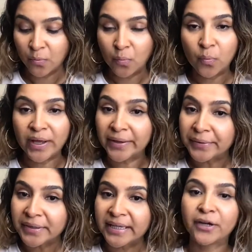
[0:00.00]
the
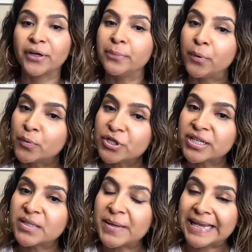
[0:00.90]
will and our
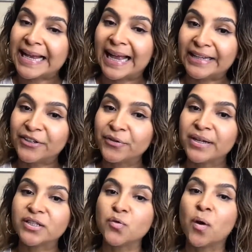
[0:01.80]
emotions, being kinder
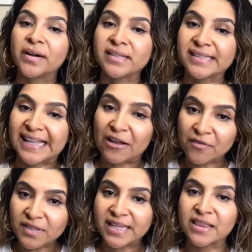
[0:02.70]
to
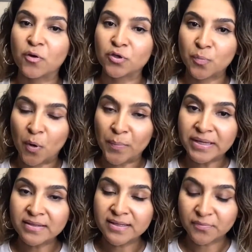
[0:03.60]
ourselves in those
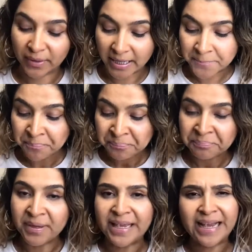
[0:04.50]
moments, right?
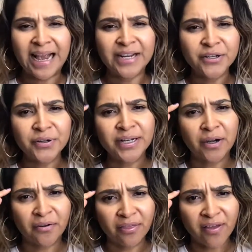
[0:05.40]
Being kinder in
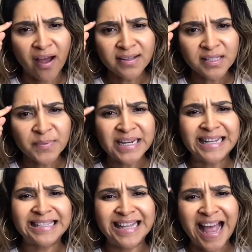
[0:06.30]
our thoughts, being
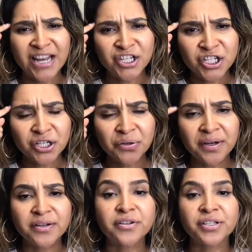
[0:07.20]
intentional,
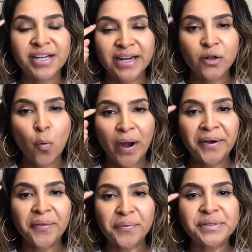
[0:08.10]
understanding why
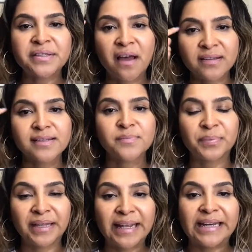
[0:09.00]
are those thoughts
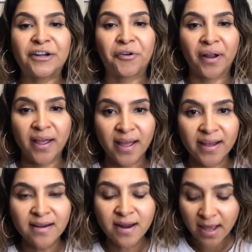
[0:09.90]
playing in our
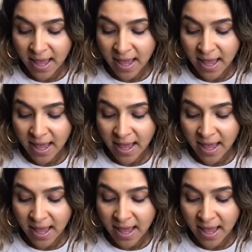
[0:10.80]
head.